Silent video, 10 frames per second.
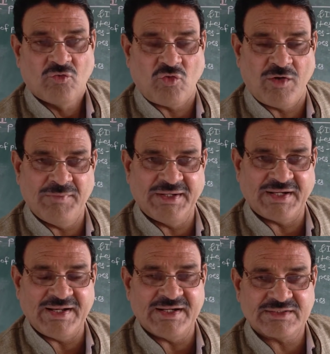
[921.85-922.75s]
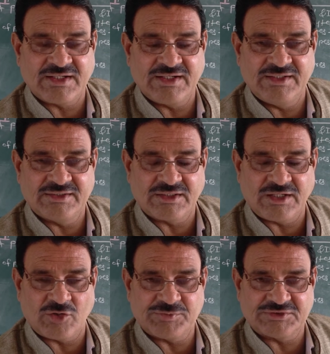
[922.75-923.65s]
Comment on external and internal
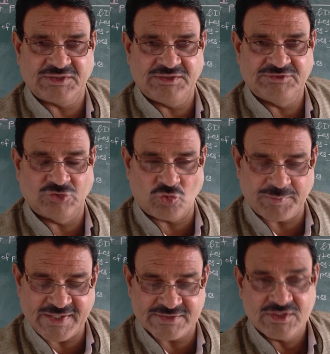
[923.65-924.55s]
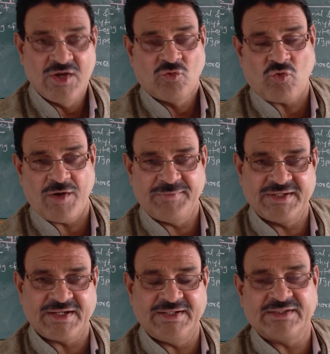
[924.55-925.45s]
adaptation in xerophytes.
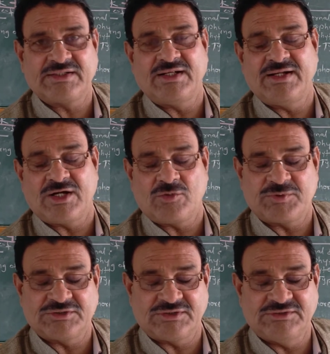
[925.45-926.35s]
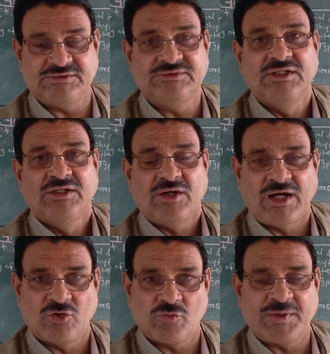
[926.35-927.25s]
Comment on external adaptation in
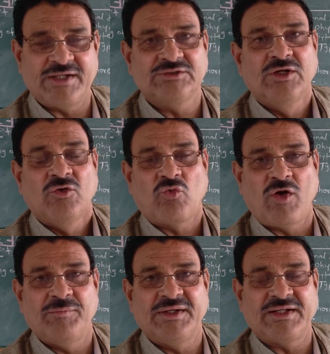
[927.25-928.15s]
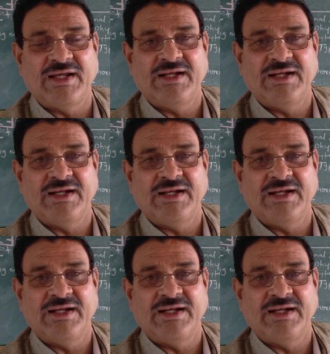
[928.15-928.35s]
hydrophytes. Comment